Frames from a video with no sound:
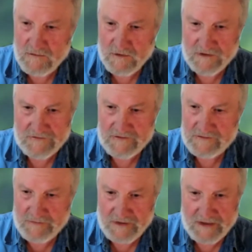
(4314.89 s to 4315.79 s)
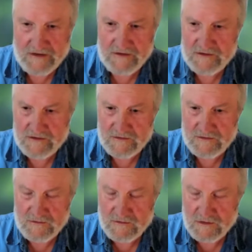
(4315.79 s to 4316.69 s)
was inspired
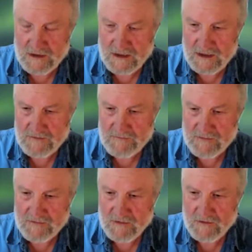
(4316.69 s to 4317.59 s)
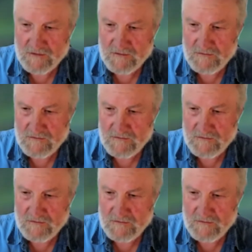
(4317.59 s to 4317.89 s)
to promote